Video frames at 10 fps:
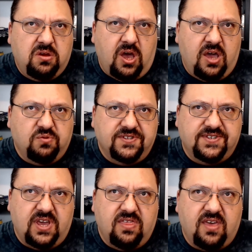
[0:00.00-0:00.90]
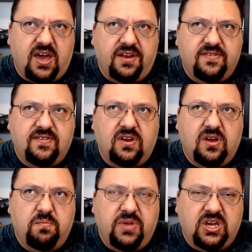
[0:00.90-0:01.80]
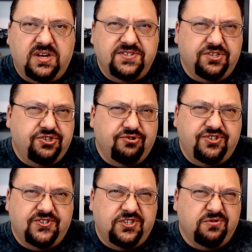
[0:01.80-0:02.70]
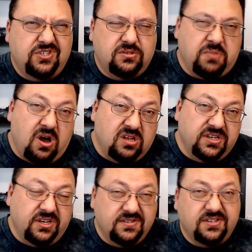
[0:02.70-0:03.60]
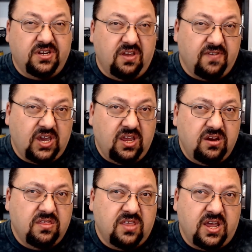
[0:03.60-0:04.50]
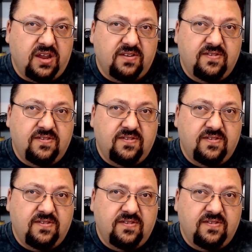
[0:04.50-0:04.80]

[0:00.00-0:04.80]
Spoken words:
I would say that because the church is so small and insignificant, that